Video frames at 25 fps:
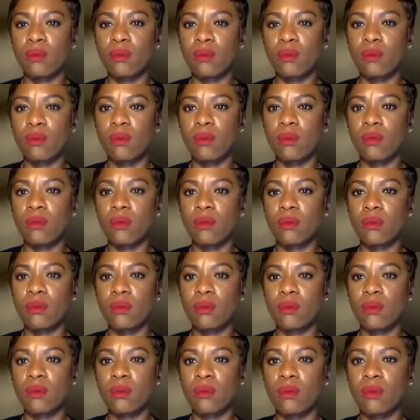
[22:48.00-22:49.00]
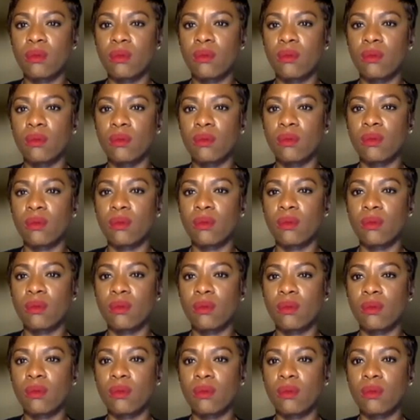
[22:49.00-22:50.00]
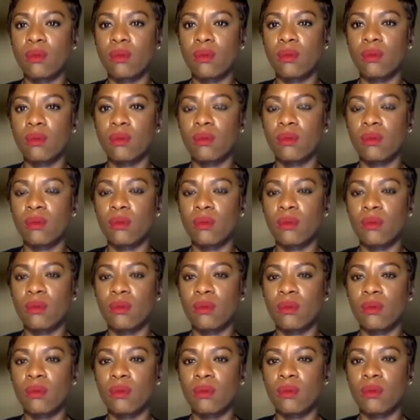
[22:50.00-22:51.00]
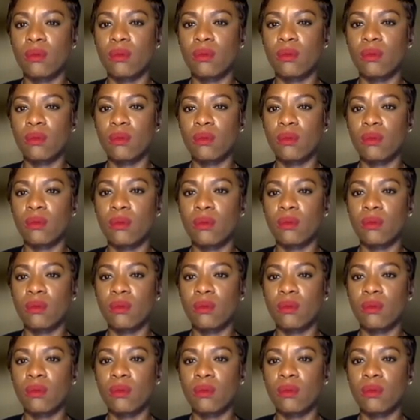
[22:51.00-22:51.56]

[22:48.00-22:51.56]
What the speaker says: No words are spoken by the person on screen.